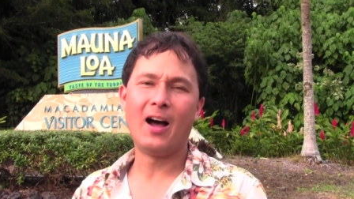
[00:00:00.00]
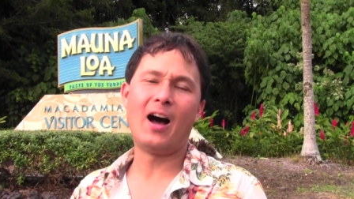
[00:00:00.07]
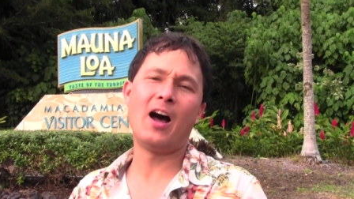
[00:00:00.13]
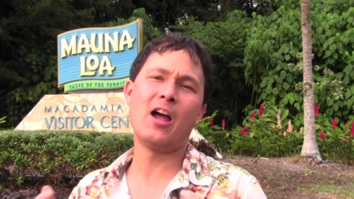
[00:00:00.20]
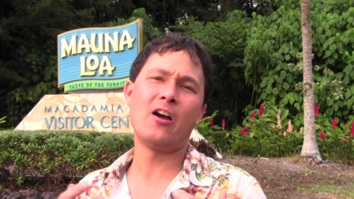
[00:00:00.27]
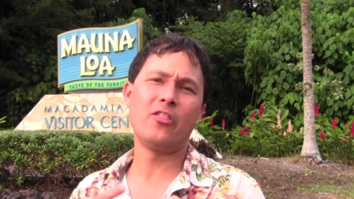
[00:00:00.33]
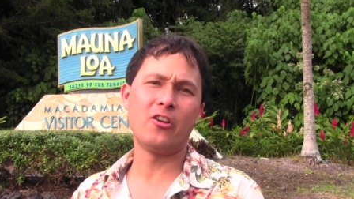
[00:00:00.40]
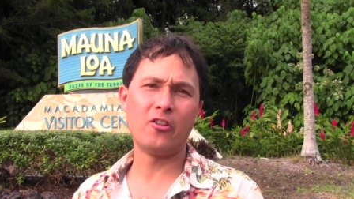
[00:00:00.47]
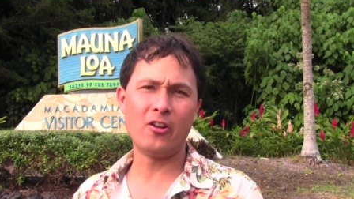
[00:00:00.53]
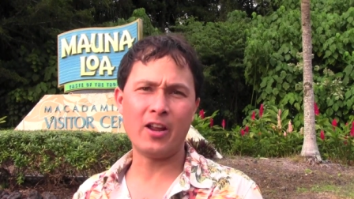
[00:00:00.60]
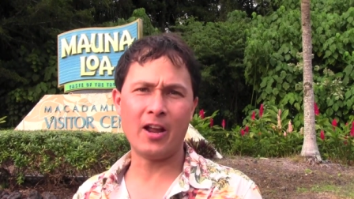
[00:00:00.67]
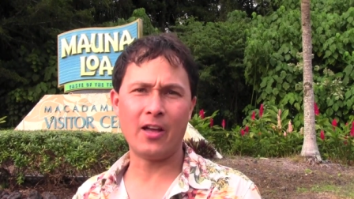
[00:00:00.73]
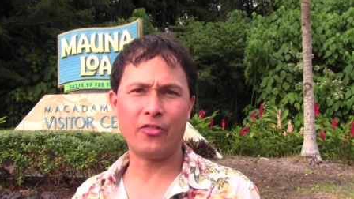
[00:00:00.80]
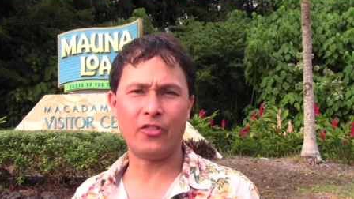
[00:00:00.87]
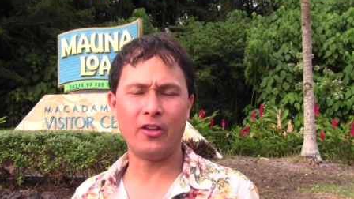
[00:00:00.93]
I, on the other
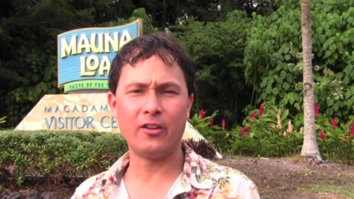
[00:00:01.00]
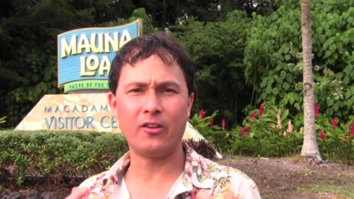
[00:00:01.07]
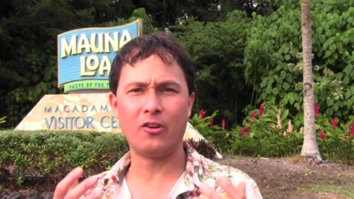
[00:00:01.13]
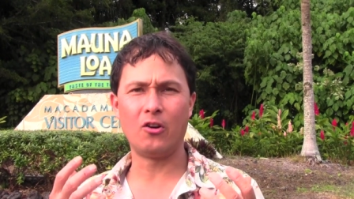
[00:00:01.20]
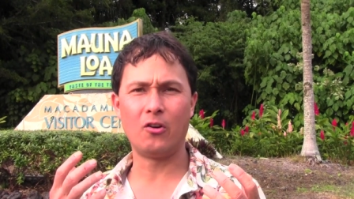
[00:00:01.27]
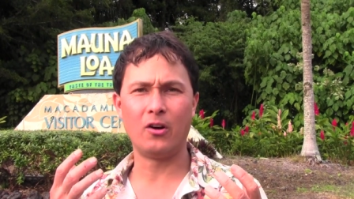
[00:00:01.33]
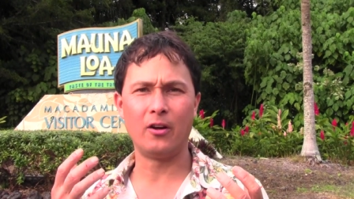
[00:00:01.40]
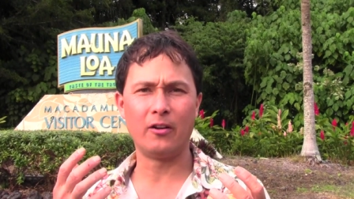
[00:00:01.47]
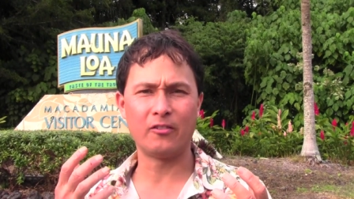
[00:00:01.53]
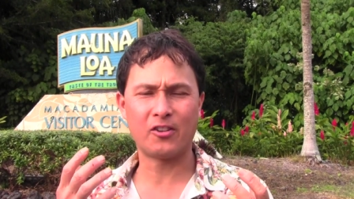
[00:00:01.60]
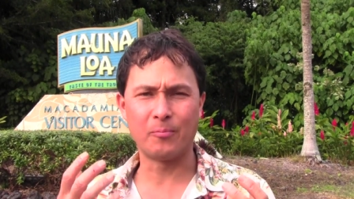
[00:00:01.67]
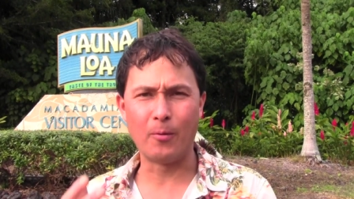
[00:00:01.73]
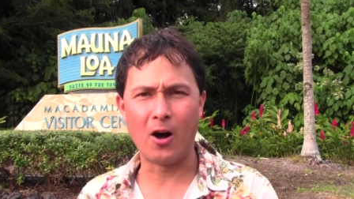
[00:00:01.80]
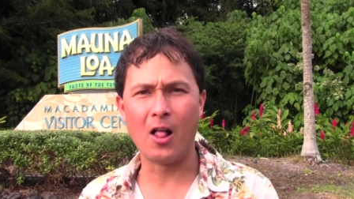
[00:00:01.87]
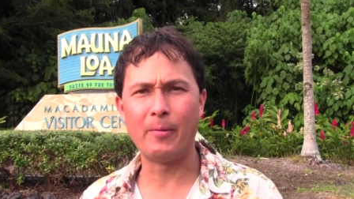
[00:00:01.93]
hand, think, you know, a
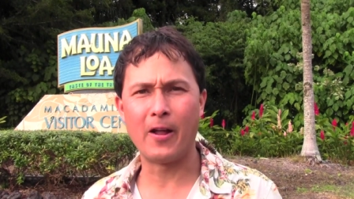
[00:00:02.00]
small